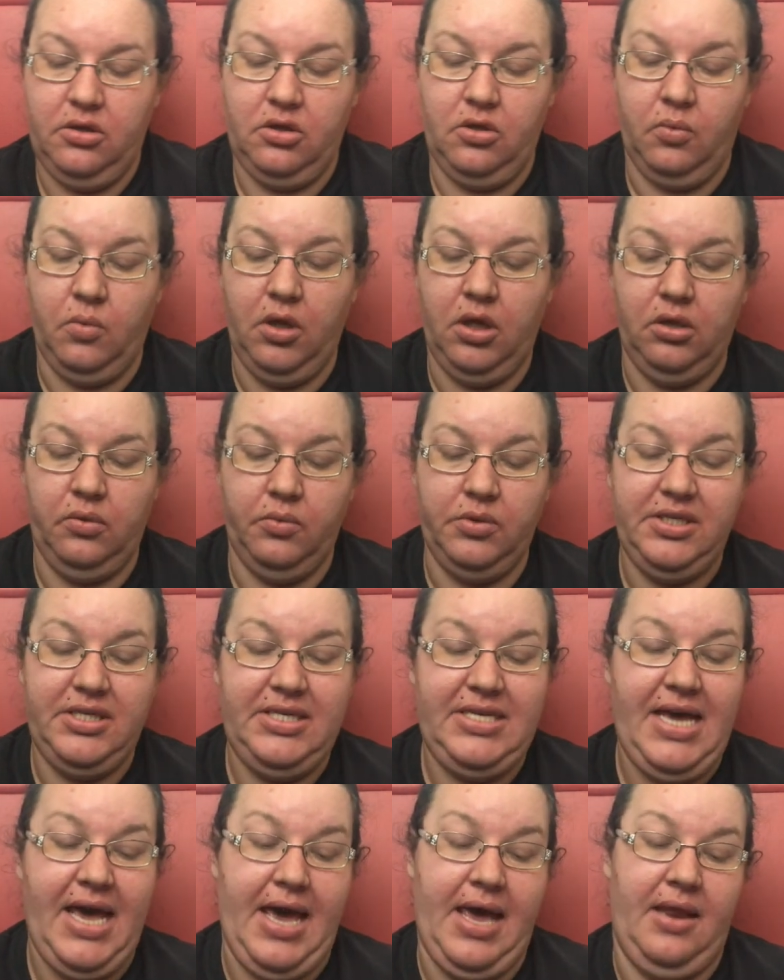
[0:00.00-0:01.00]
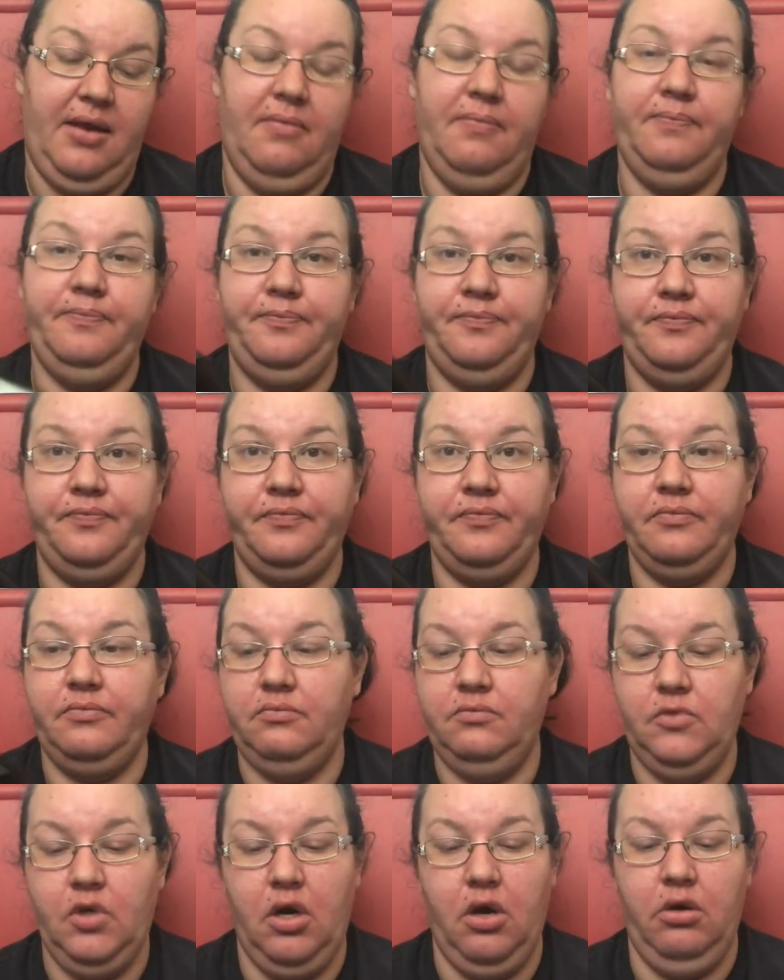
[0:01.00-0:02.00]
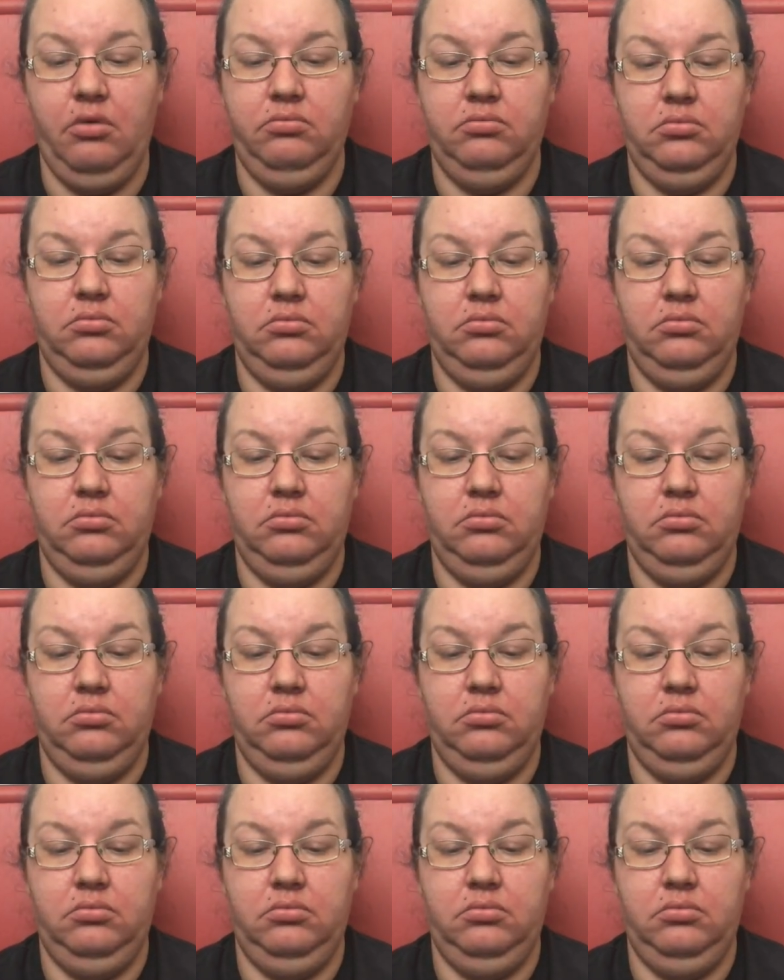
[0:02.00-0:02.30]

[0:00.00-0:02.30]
the wallet was $9.